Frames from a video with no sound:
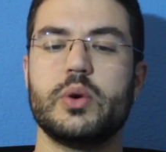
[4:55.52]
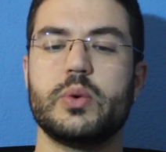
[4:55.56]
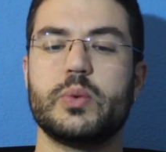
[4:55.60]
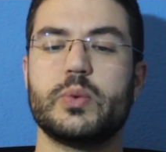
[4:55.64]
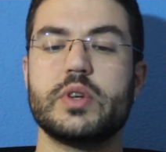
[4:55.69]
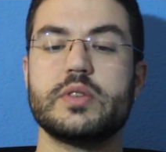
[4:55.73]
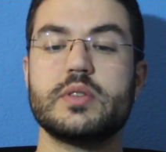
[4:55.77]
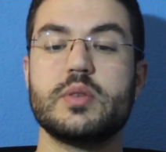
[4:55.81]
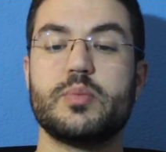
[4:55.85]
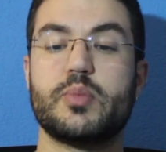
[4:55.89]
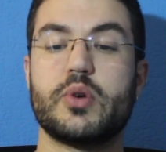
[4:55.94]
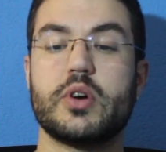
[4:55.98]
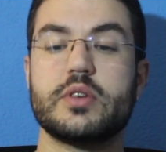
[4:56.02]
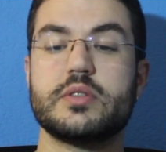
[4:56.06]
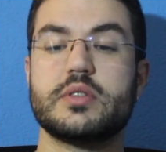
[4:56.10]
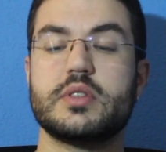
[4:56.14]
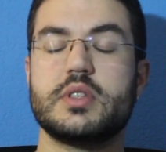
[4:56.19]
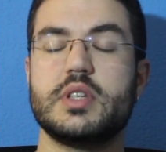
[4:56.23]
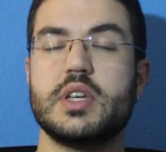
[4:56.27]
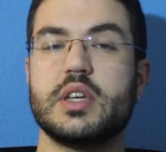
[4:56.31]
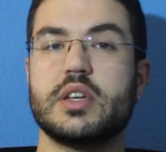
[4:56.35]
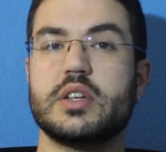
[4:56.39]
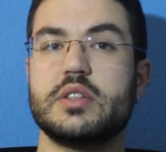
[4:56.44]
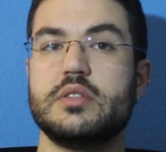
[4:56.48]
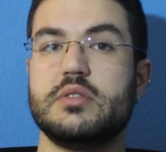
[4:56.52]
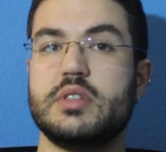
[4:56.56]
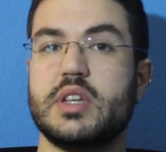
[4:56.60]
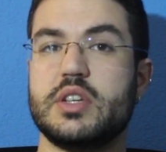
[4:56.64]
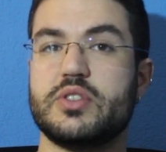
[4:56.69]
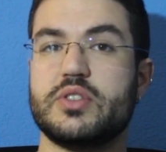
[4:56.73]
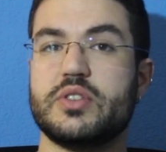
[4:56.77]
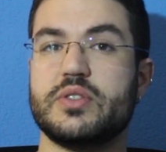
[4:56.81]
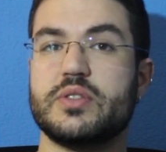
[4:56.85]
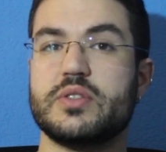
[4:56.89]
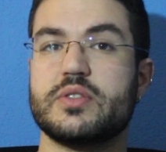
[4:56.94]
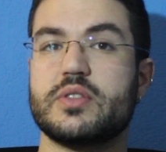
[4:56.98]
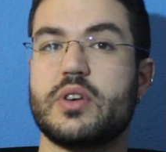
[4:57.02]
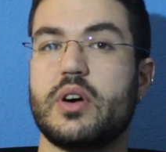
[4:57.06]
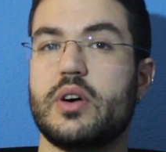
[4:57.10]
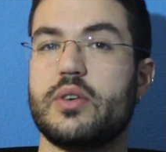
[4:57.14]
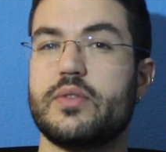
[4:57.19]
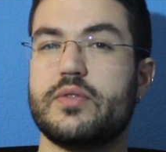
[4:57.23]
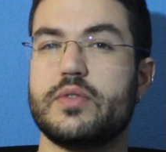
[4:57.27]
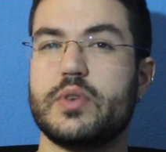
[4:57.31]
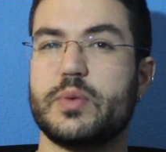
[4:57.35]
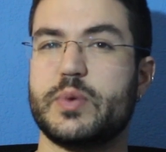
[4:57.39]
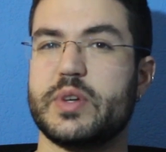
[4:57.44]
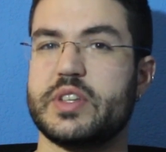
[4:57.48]
Reciprocity conditions
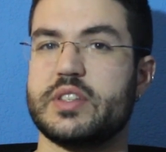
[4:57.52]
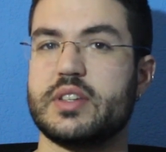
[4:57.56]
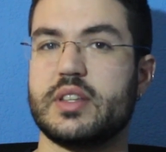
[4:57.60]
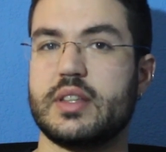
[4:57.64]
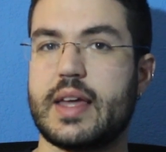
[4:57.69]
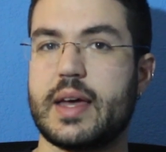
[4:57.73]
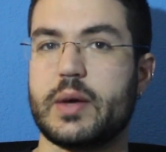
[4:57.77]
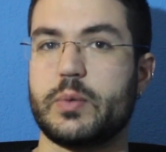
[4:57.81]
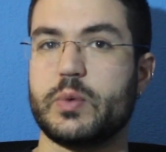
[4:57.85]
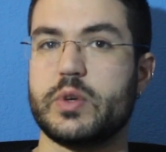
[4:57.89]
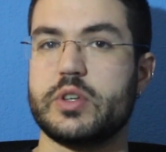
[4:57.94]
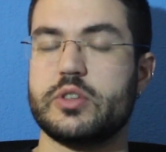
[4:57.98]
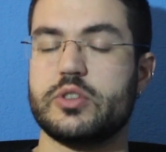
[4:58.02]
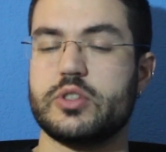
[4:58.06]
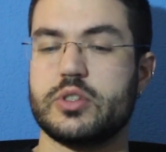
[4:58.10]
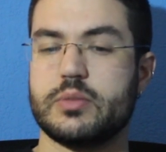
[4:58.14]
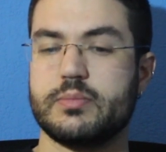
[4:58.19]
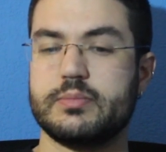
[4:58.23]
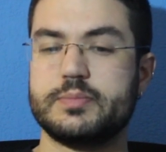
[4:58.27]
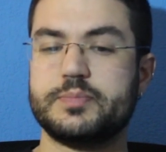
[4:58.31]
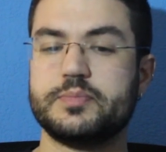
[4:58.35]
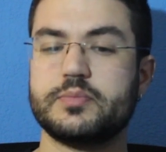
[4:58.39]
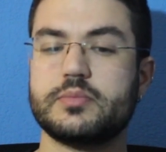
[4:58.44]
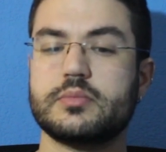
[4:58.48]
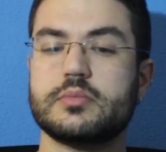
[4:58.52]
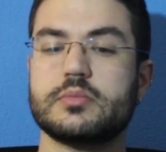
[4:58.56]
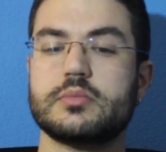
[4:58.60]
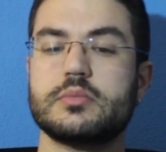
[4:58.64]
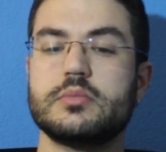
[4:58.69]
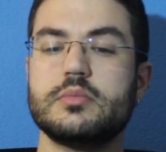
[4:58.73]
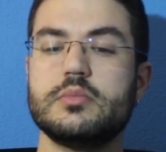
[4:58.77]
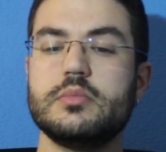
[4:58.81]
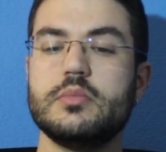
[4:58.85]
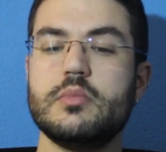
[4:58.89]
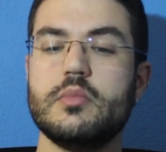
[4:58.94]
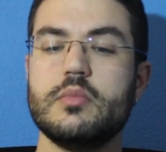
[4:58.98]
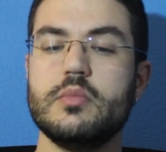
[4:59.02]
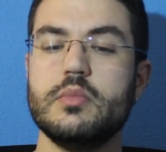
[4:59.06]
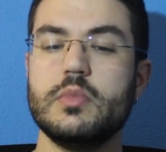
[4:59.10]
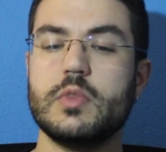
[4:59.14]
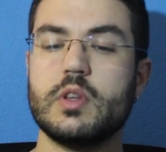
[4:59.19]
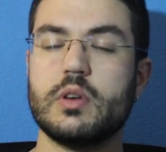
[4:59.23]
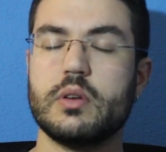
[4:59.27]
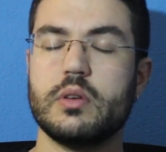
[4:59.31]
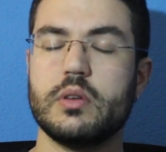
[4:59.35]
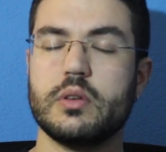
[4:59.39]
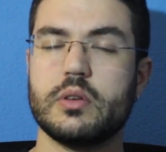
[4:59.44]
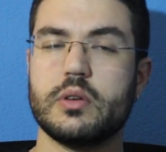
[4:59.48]
of the written language.
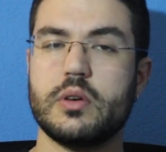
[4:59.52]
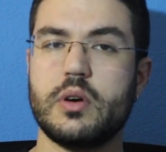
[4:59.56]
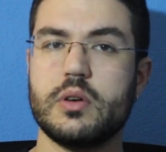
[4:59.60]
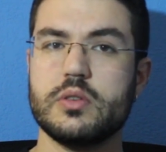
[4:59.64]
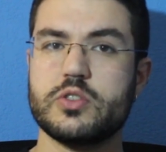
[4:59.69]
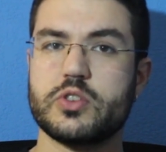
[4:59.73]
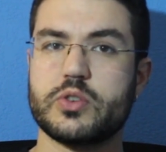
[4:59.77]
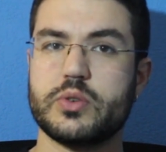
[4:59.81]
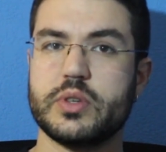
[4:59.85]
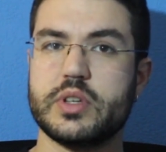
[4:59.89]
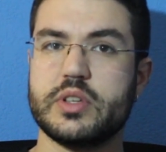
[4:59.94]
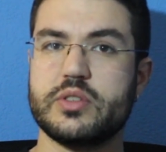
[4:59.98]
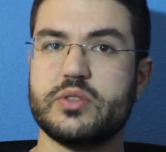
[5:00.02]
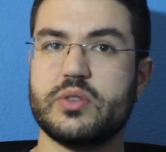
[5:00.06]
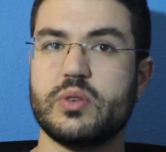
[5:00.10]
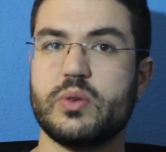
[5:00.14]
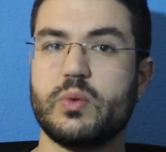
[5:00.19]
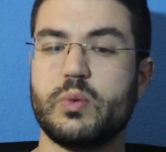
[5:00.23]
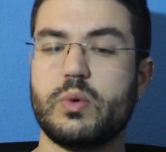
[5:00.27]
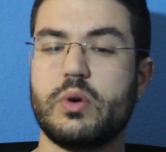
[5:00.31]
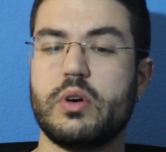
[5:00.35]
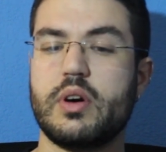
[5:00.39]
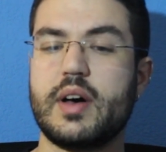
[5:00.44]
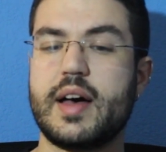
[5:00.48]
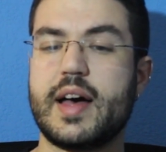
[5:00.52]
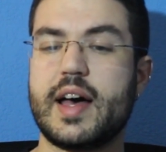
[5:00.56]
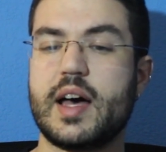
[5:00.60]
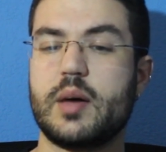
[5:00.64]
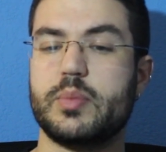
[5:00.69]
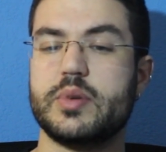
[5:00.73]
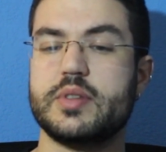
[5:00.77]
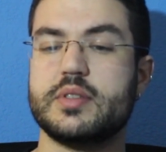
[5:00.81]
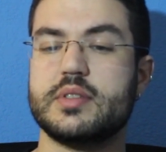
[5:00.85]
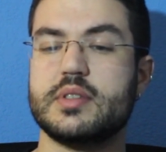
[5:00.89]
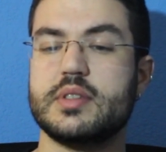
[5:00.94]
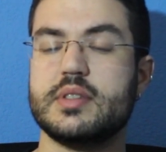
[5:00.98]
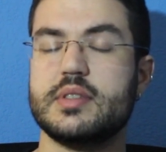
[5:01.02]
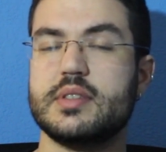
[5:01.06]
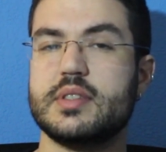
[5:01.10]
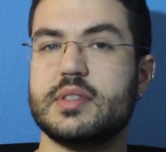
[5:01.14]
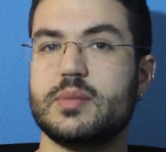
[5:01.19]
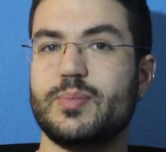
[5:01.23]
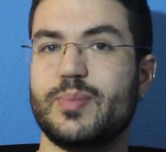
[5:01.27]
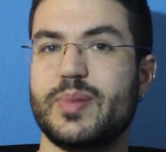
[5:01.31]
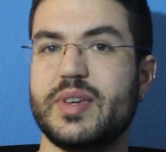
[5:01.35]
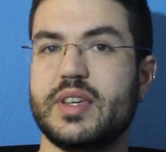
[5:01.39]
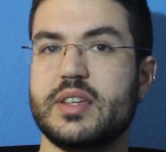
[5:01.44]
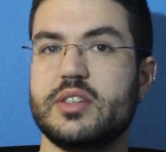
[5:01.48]
Contrary to what happens in
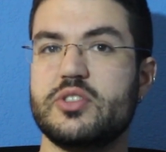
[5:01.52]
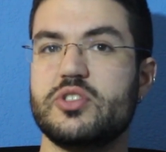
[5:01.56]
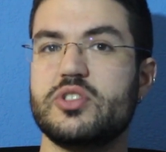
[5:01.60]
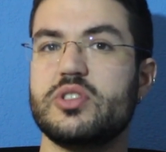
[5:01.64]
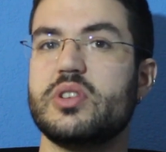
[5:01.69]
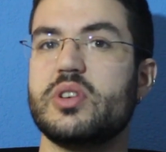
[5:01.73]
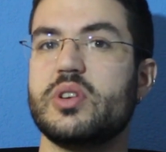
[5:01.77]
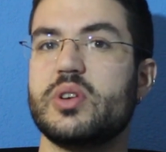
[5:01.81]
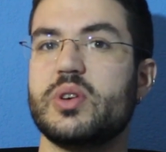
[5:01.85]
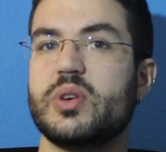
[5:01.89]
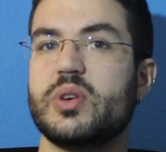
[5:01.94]
speech,